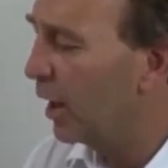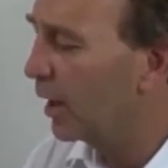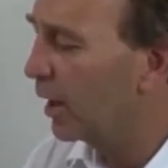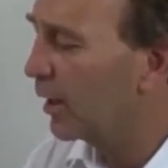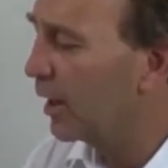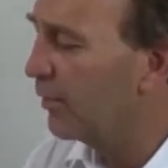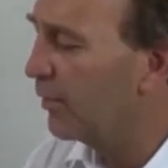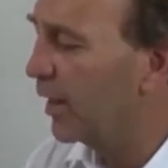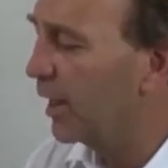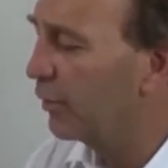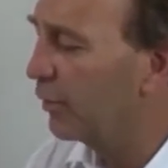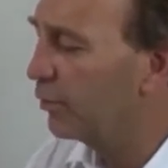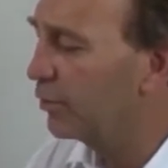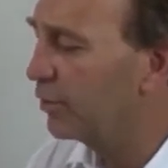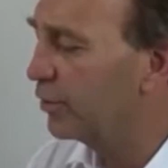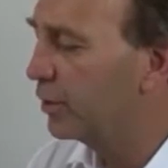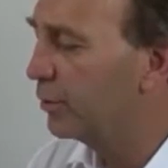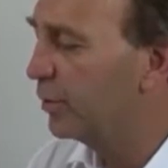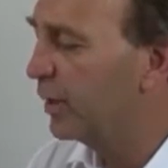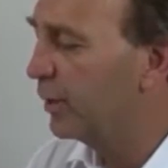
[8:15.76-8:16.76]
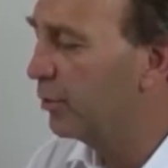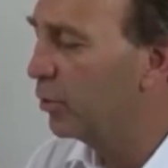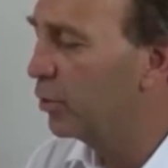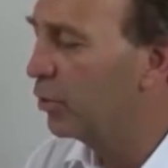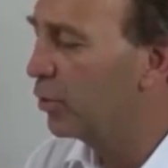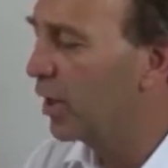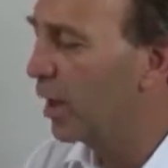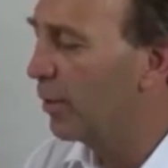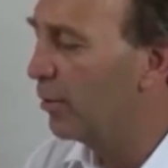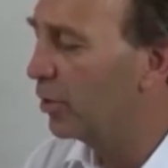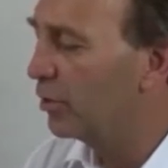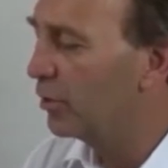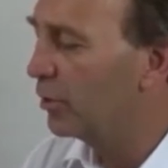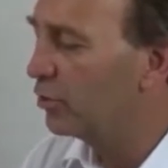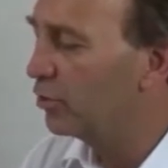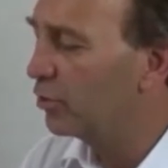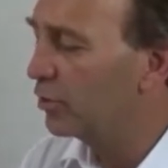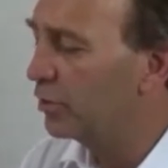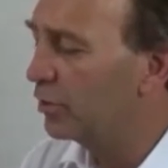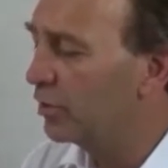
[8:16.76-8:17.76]
give out to people who come on
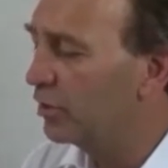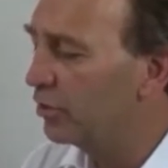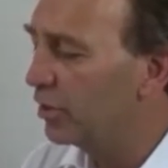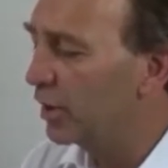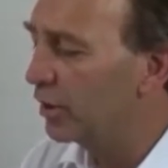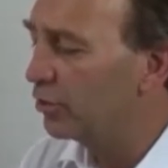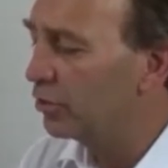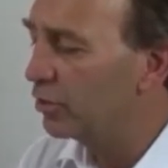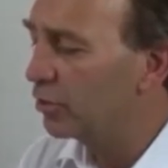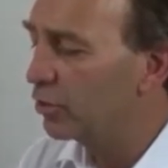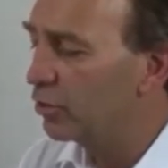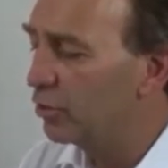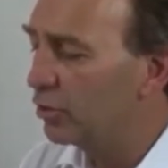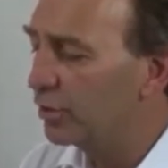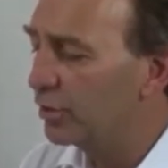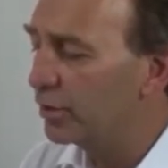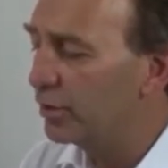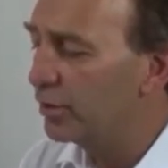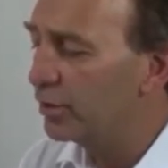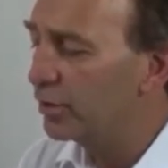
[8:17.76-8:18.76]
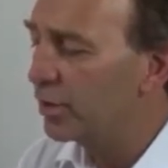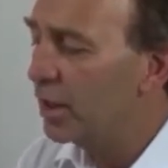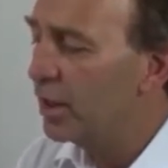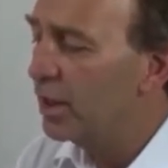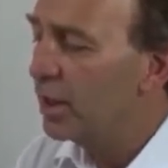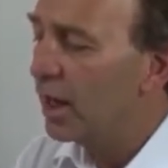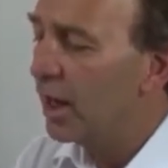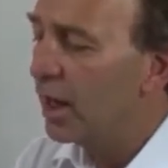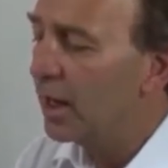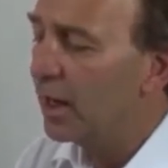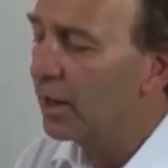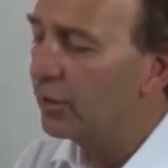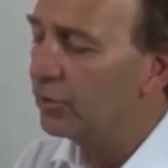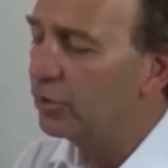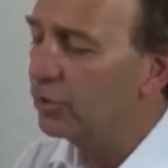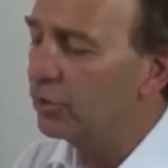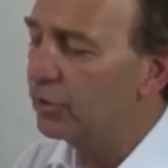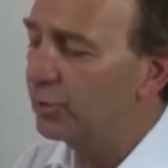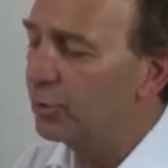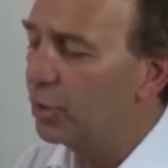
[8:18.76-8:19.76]
the joint injection courses,
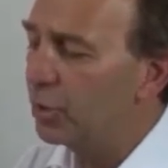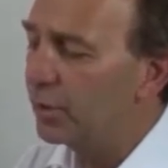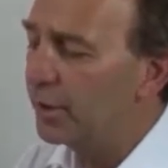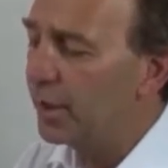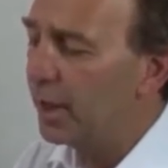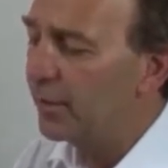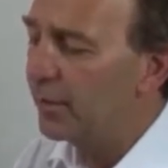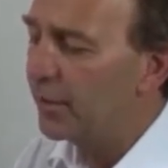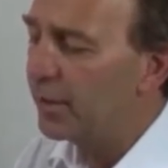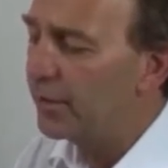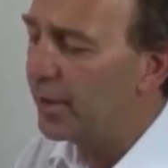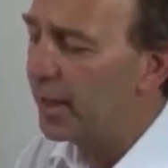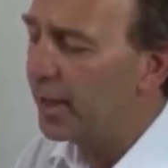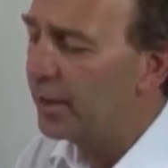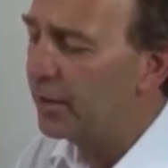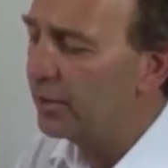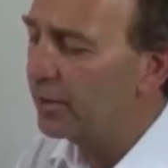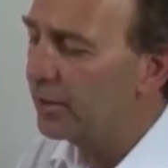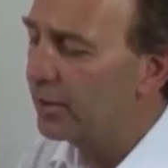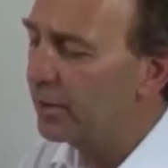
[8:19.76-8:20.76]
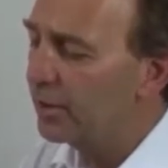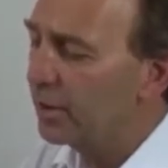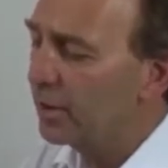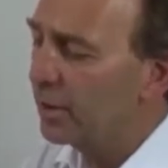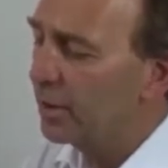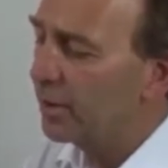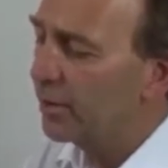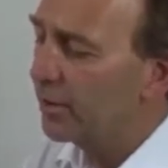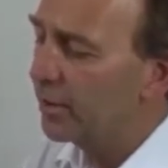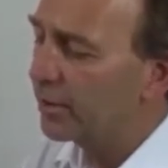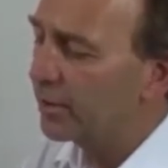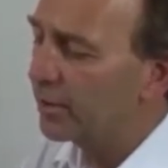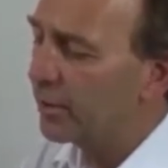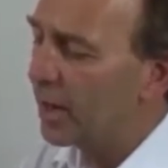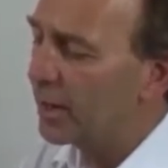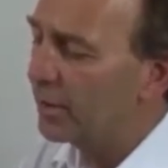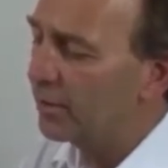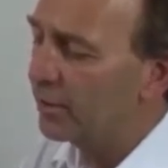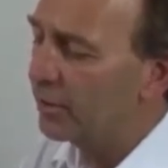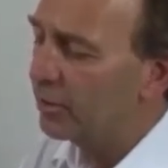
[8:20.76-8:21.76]
allows you to put down the date, the
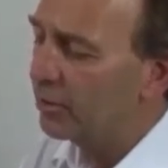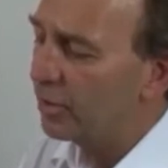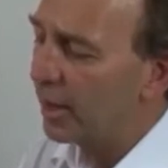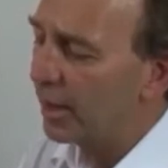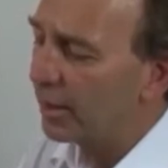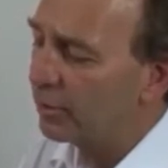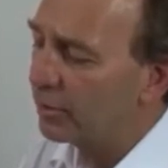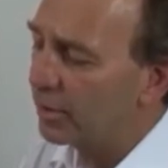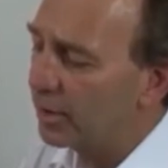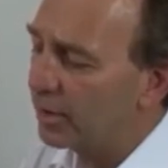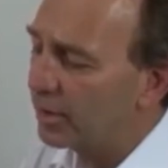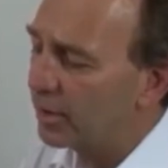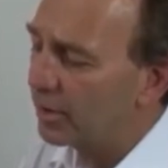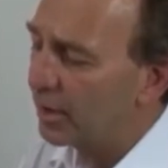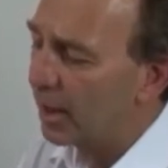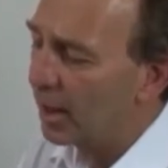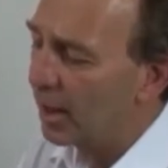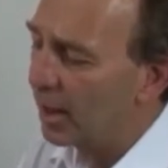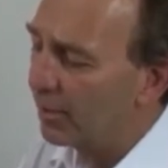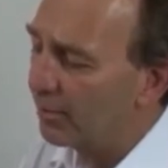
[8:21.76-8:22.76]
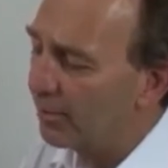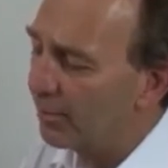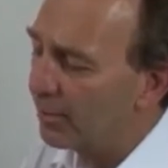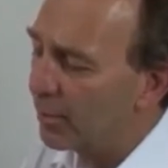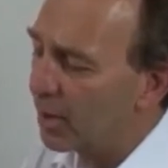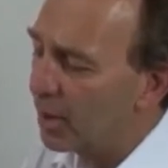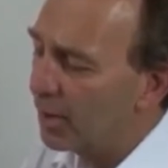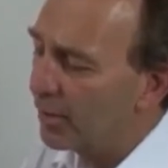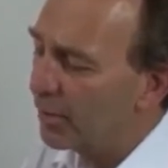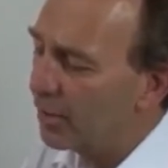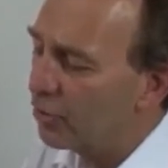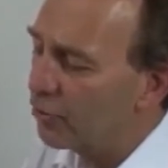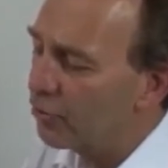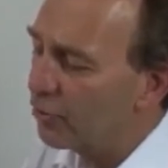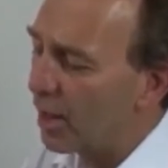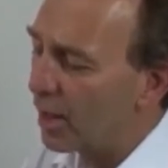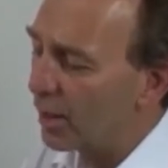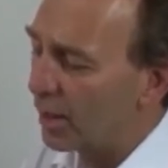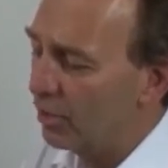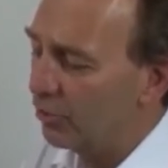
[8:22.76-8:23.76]
site injected, the
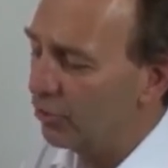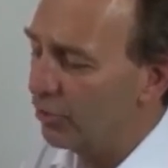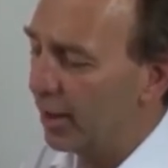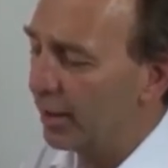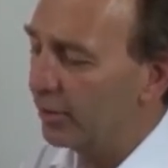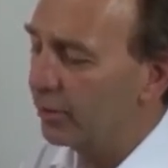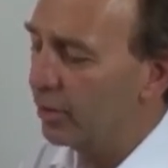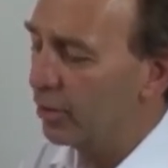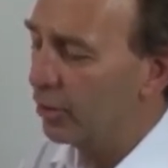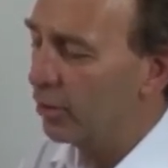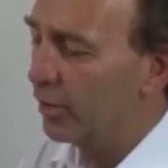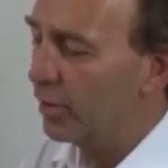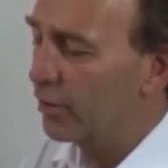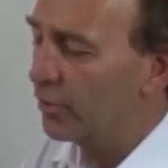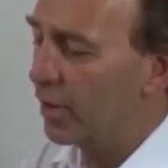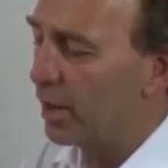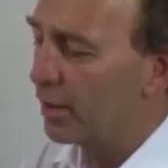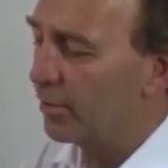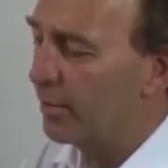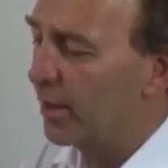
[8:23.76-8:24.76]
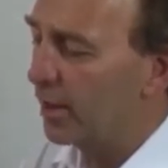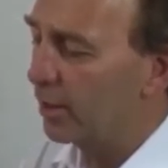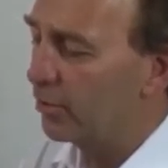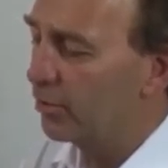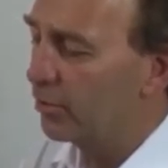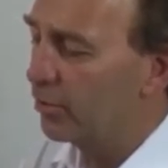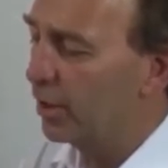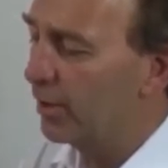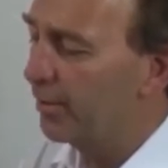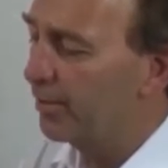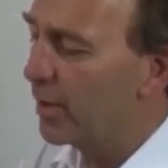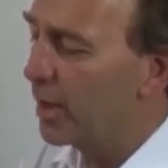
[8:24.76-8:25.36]
drug injected or the drug mixture,